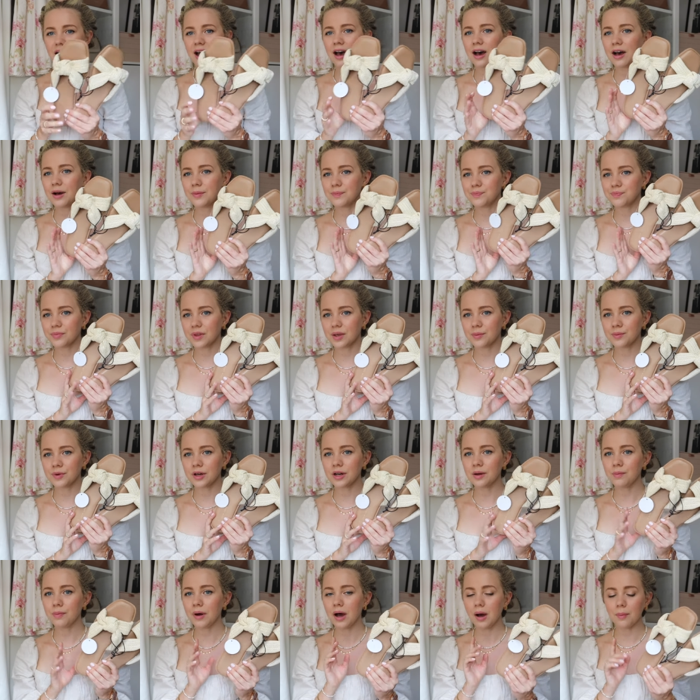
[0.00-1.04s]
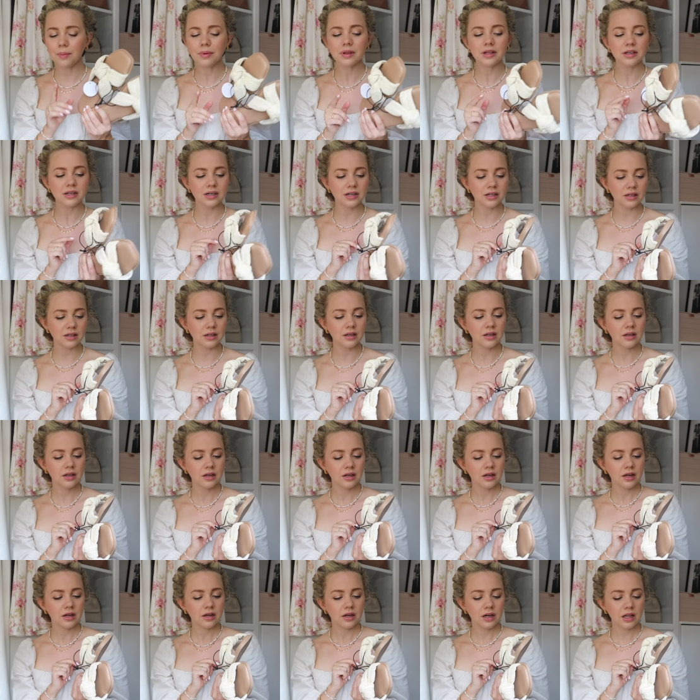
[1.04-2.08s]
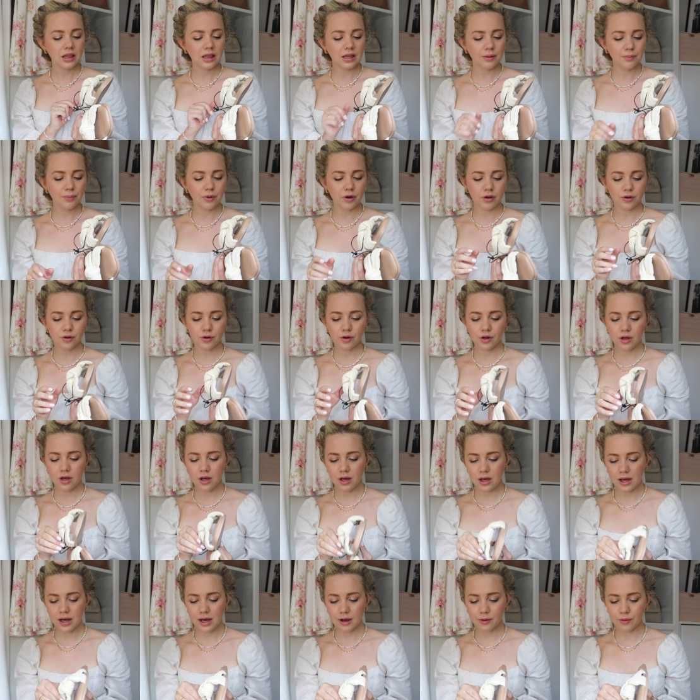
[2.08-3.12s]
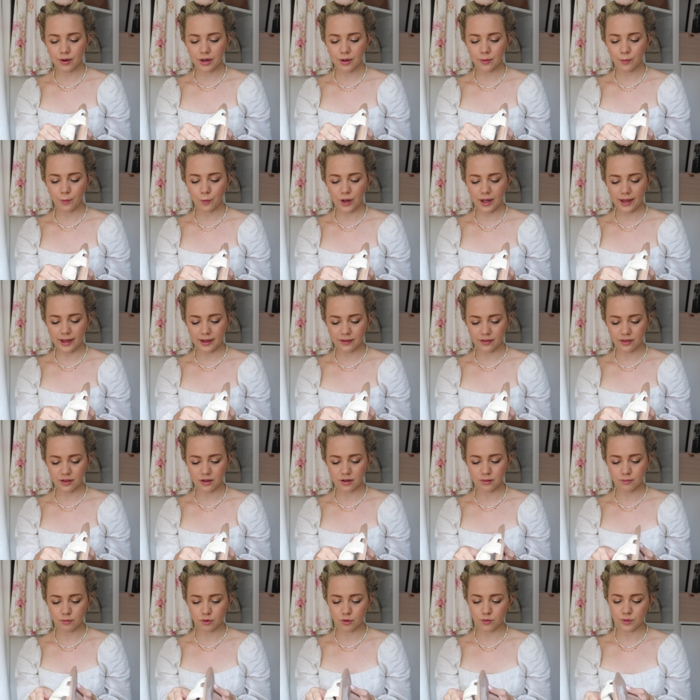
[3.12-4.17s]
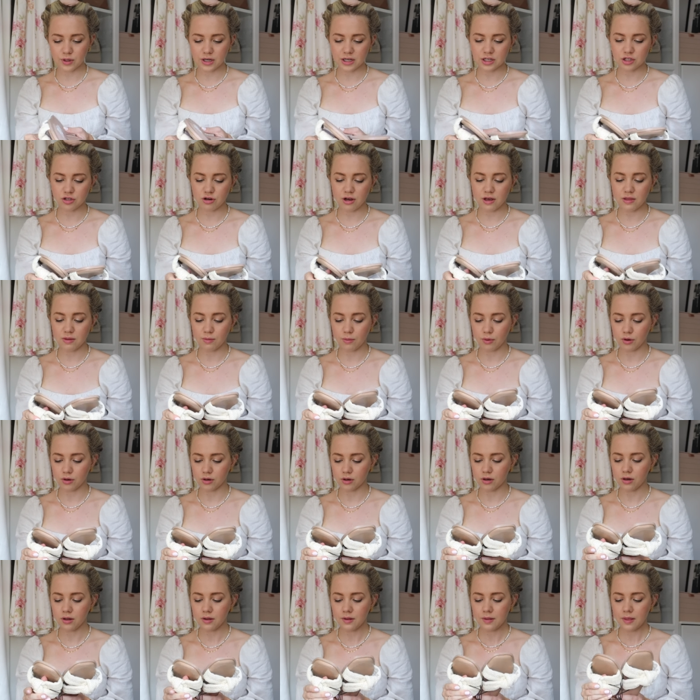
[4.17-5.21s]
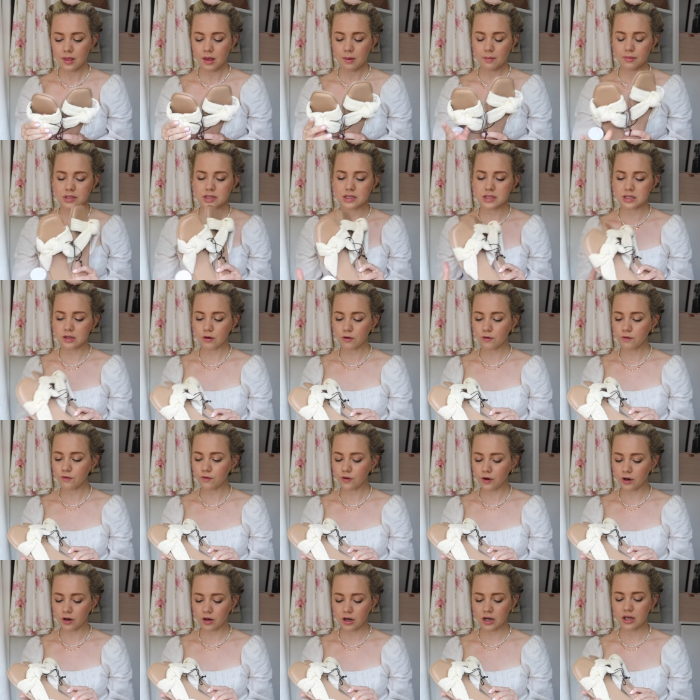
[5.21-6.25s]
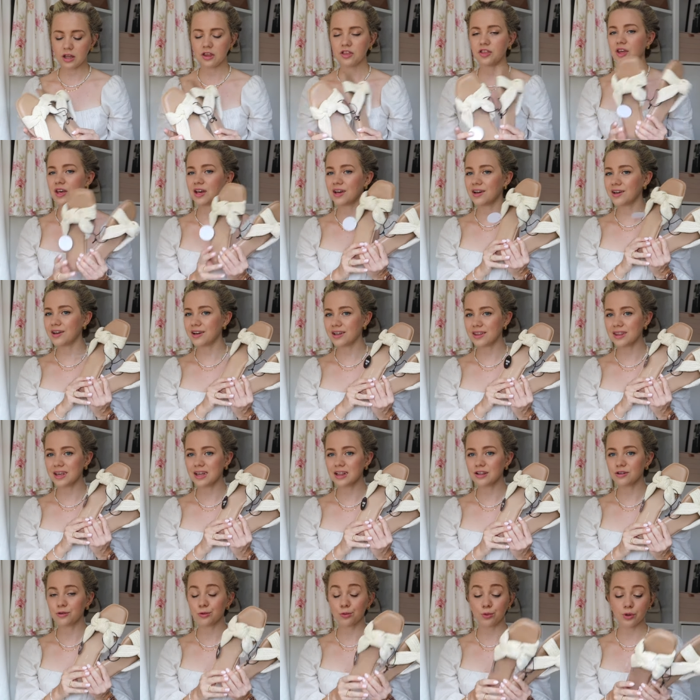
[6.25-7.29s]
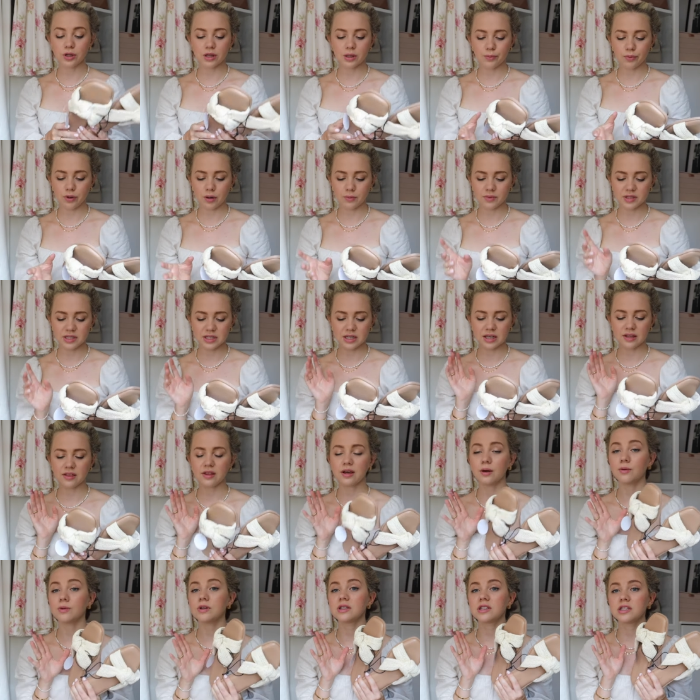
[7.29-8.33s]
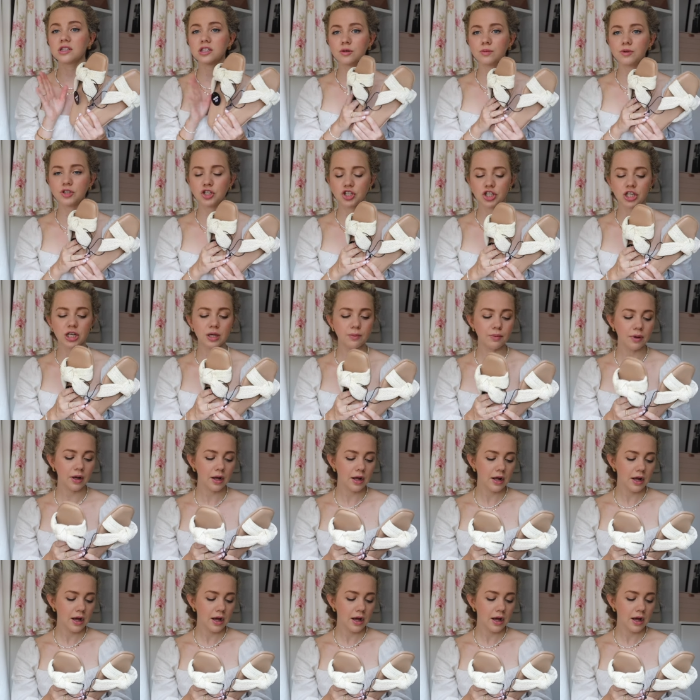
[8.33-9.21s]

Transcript: I'm gonna pop a little clip on how I wear them or when I try them on. So far, I think they look really promising, and they were super cheap.